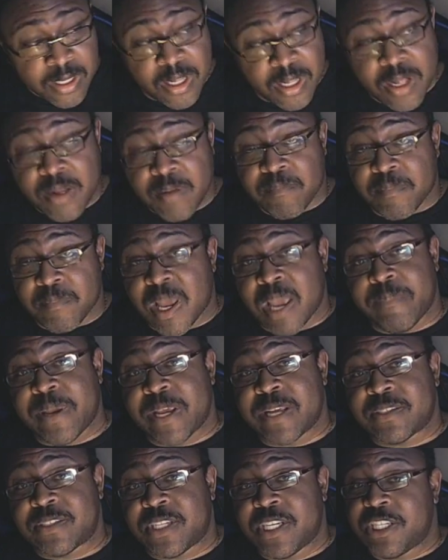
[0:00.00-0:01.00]
Maybe
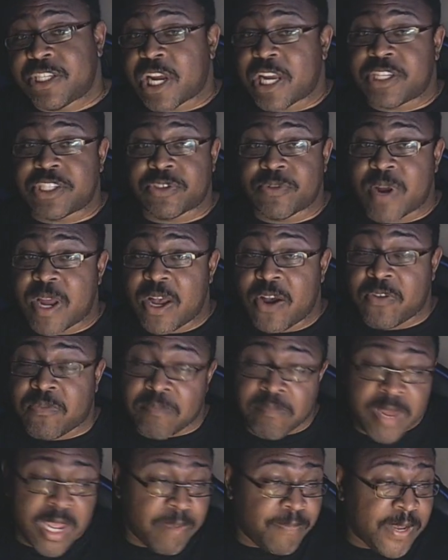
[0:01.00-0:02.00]
it's C.J. Stroud.
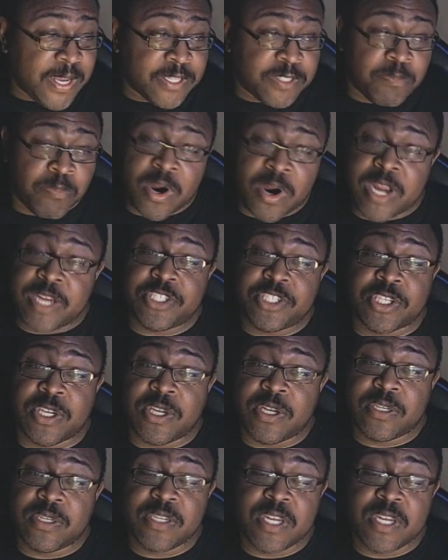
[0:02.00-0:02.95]
Maybe it's Bryce Young.